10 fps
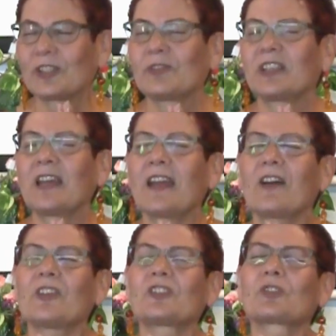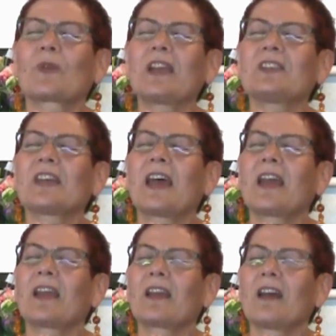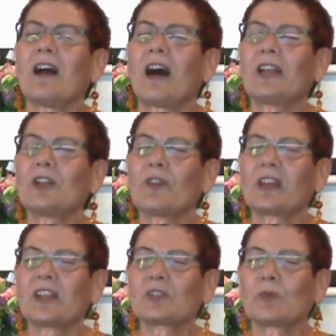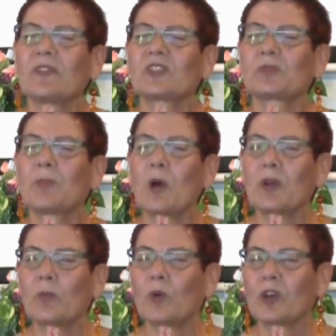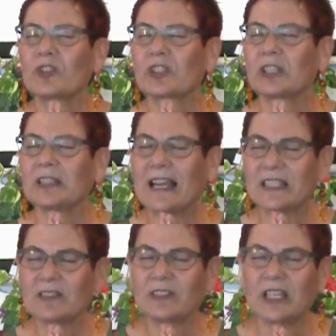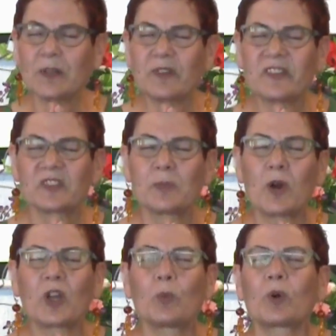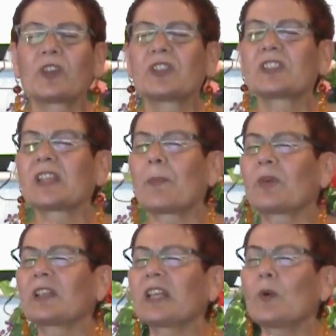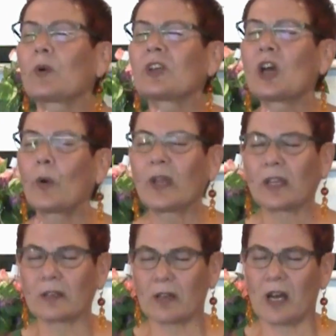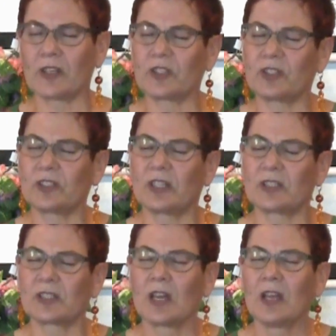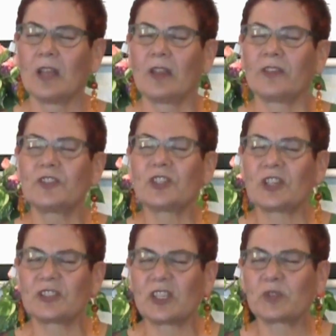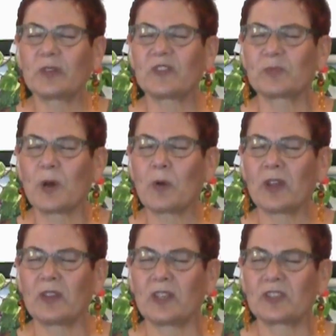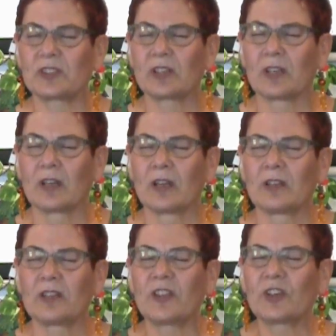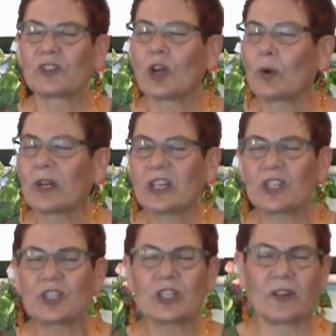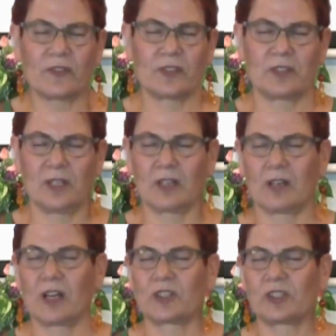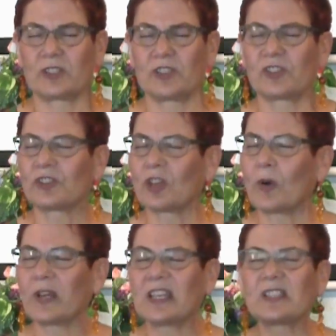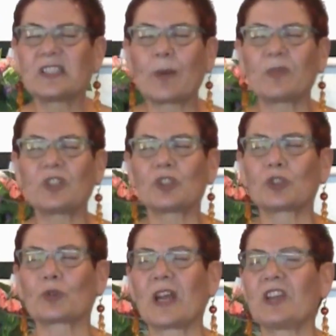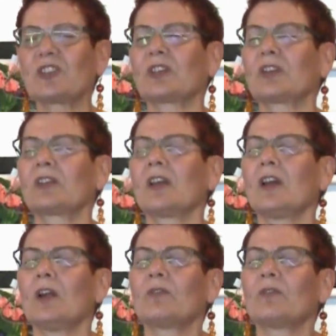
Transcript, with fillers: So today, on this great day, I know that as we've spoken words collectively, we've spoken words separately, we're knowing in consciousness, just as we've spoken this, that there's already a shift in consciousness. There's already a demonstration